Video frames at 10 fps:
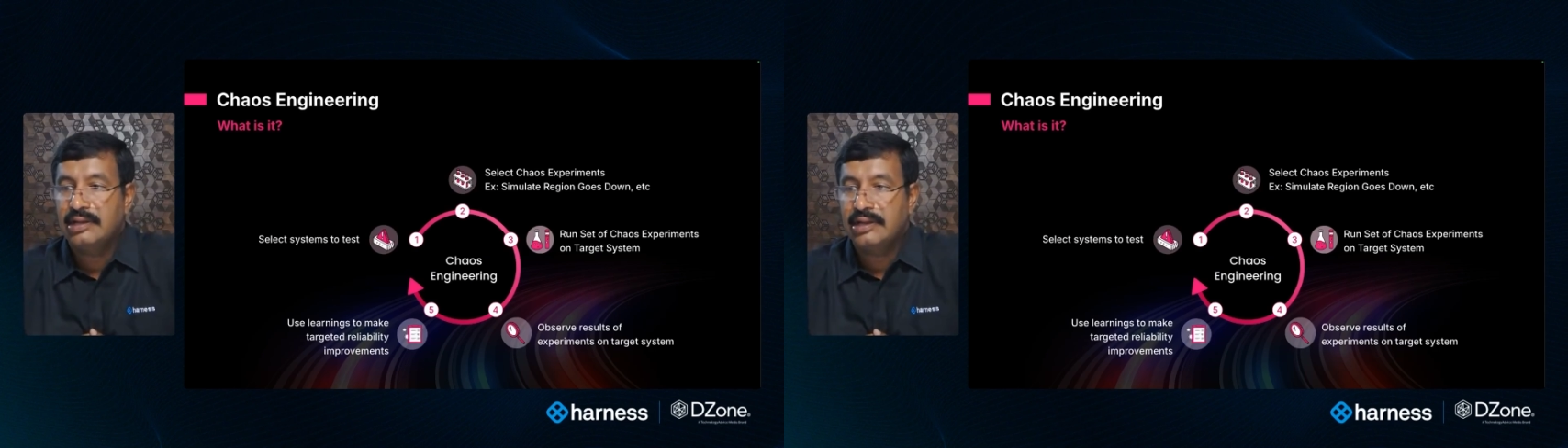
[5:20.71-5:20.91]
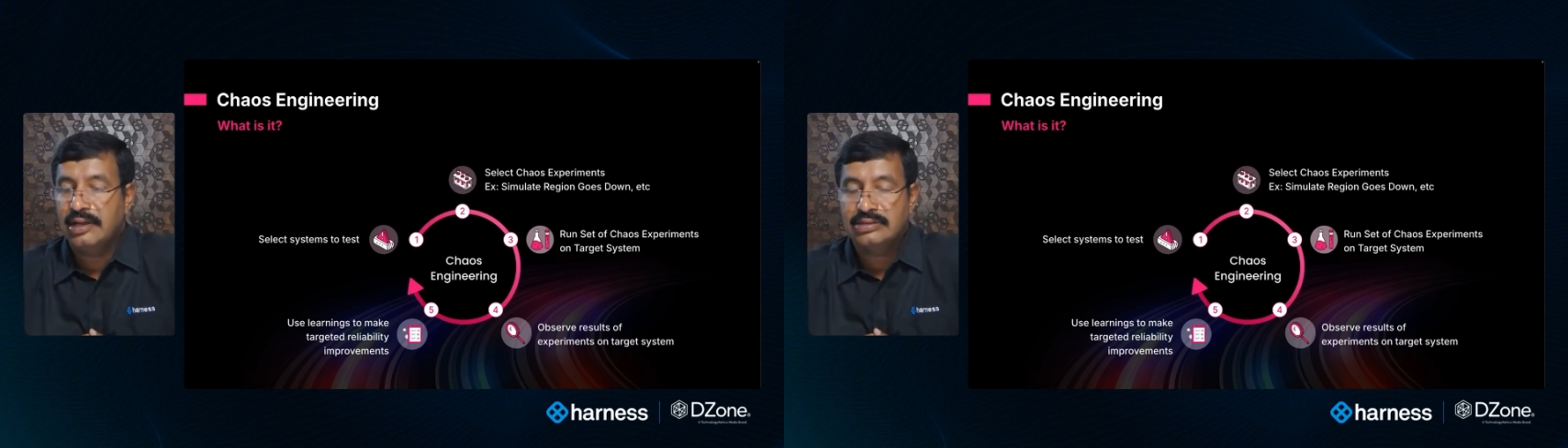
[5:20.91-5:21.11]

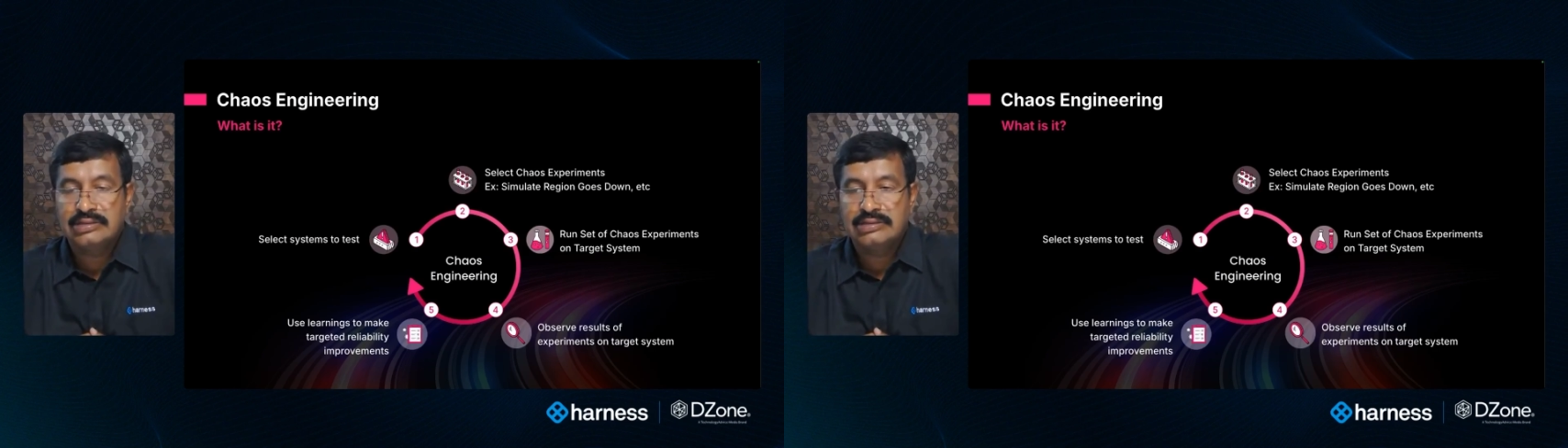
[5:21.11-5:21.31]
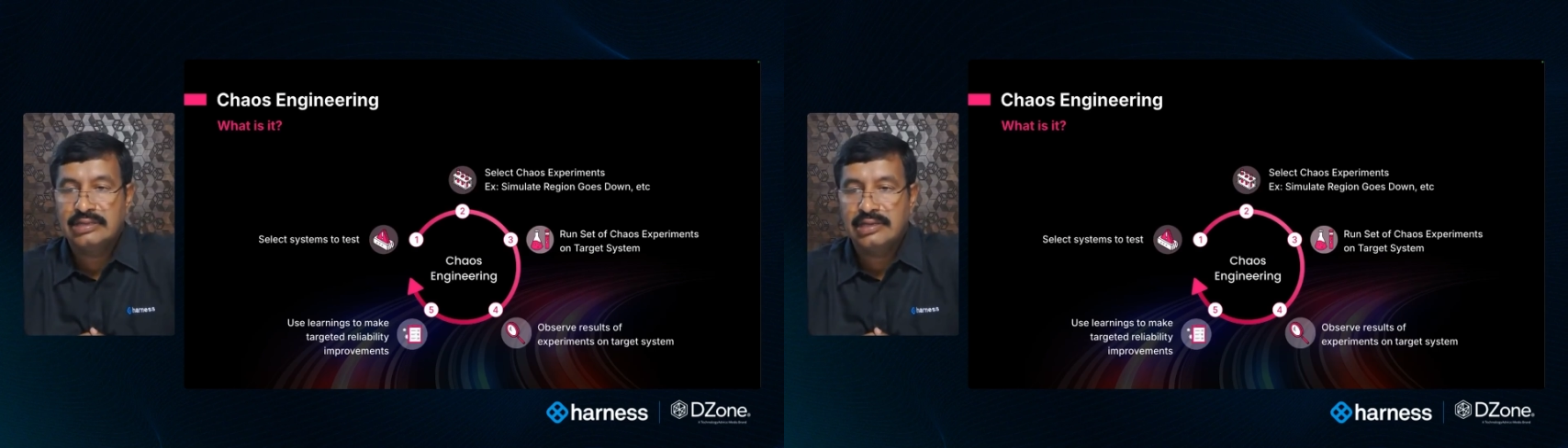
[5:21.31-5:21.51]
Chaos
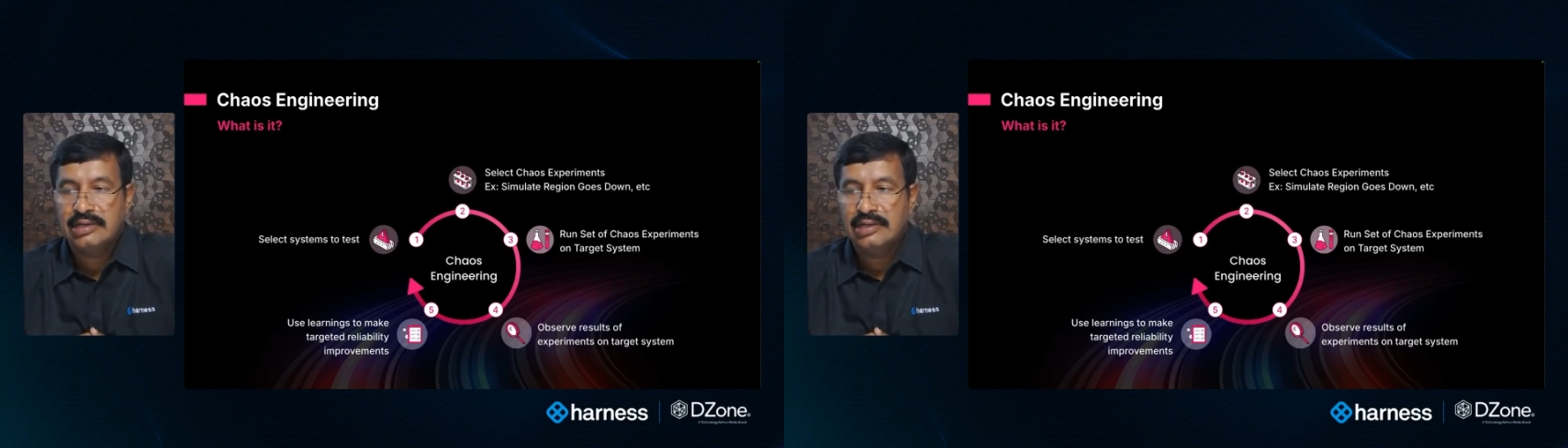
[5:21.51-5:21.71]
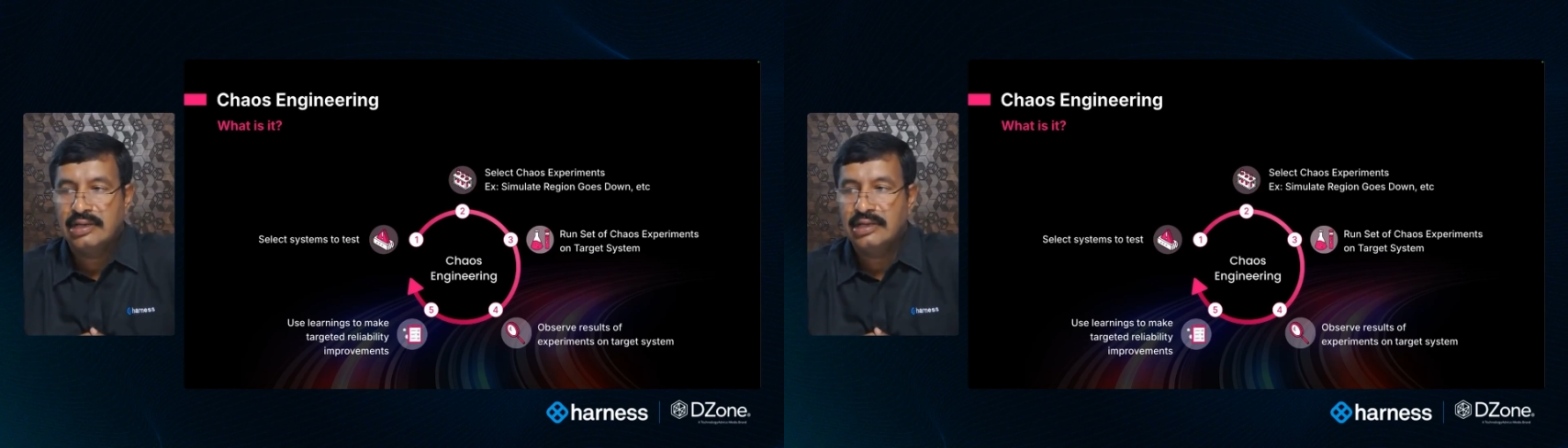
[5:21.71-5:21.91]

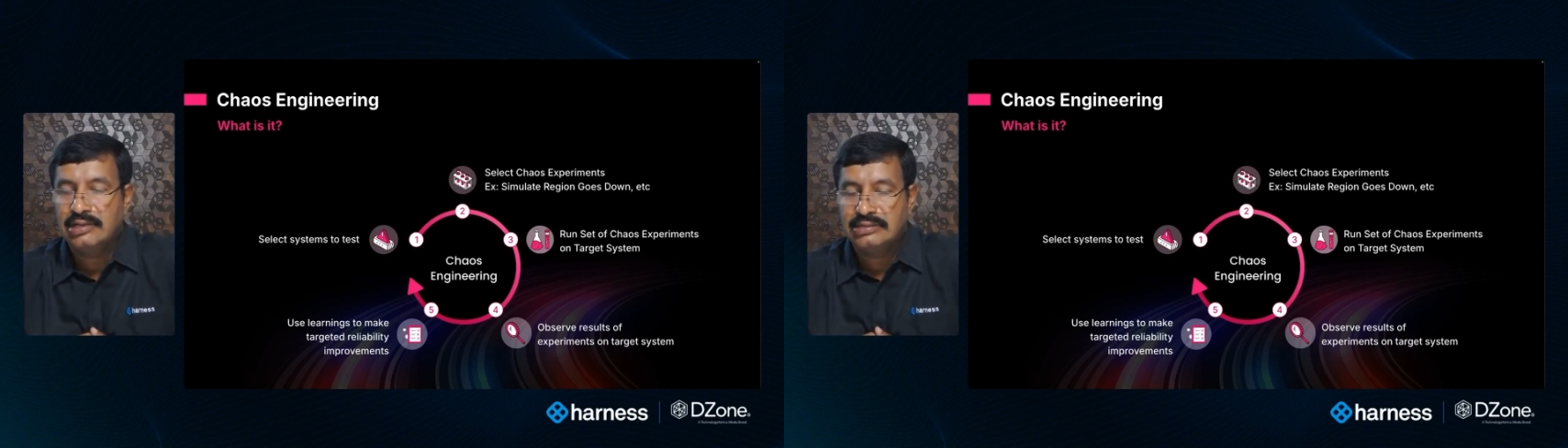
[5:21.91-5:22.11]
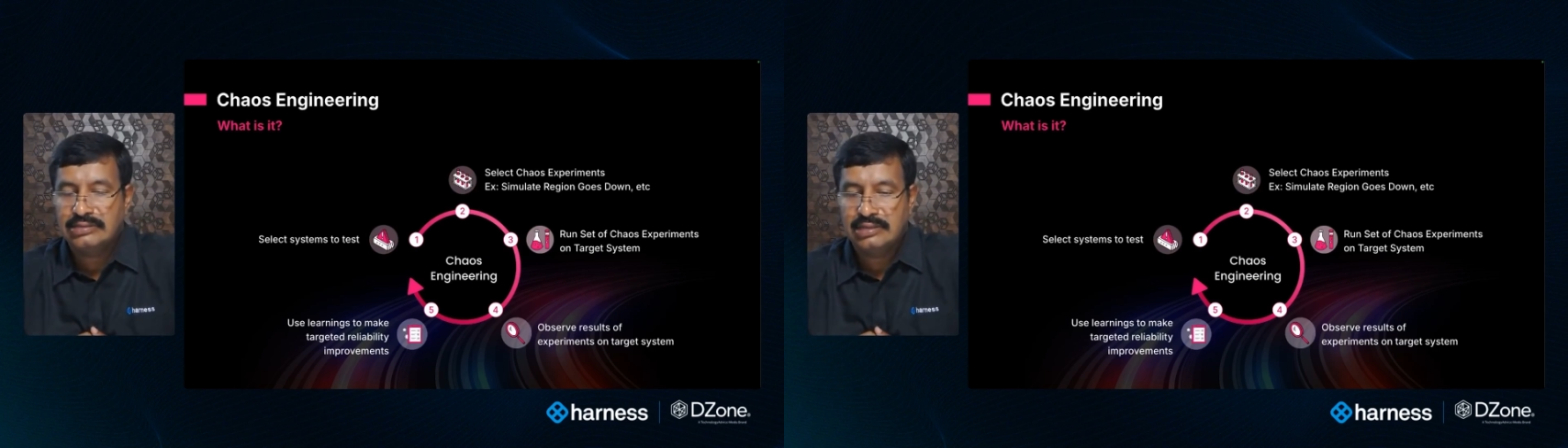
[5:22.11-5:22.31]
engineering
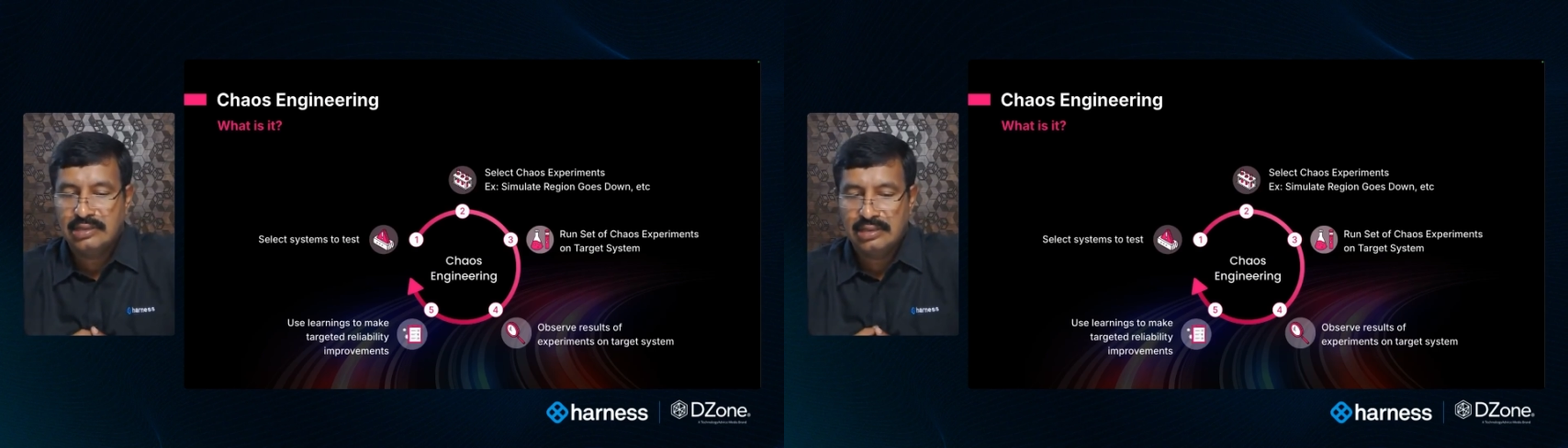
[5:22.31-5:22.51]
is